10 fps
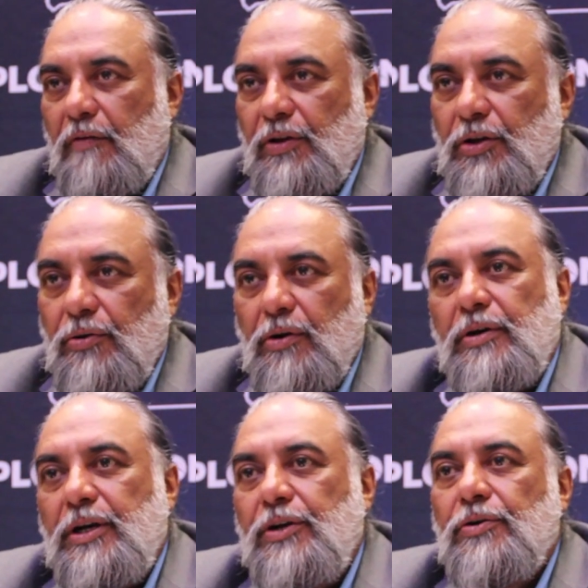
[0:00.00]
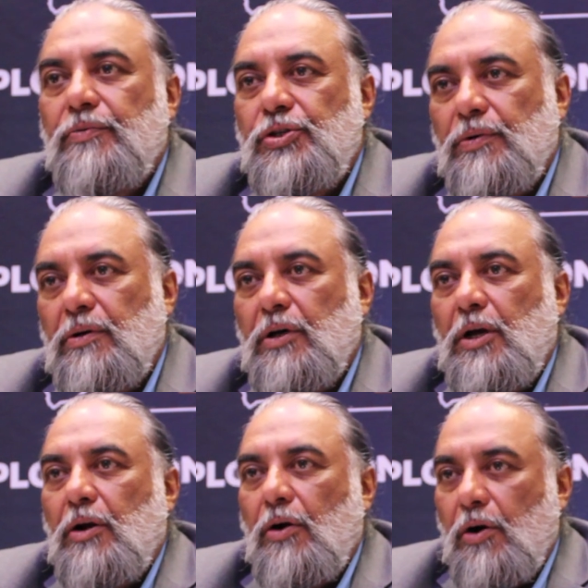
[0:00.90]
whether you're an individual
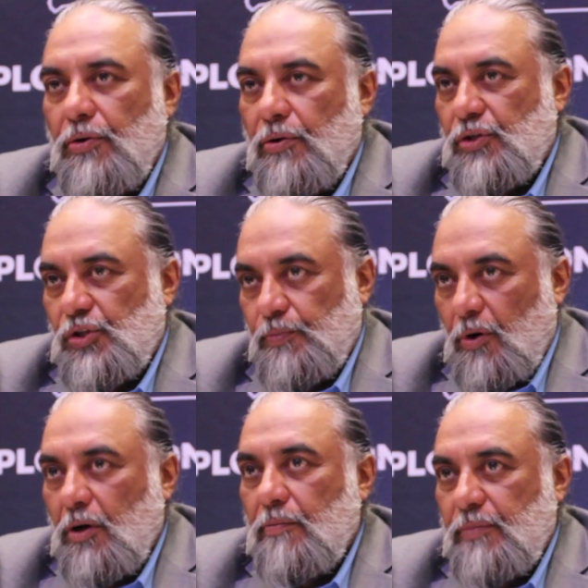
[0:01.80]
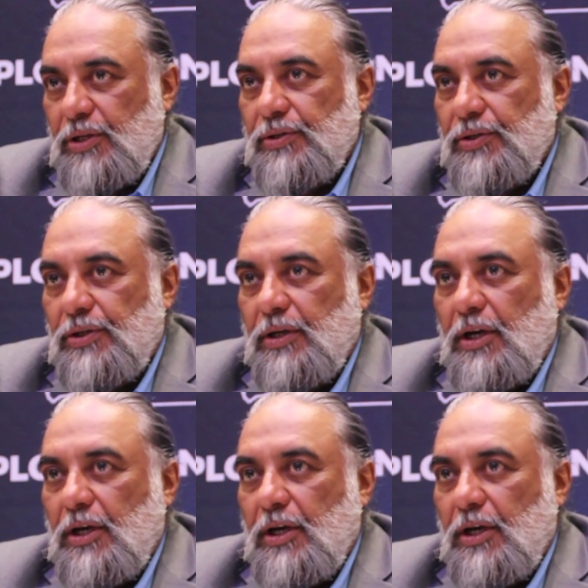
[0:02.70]
or you're a small business.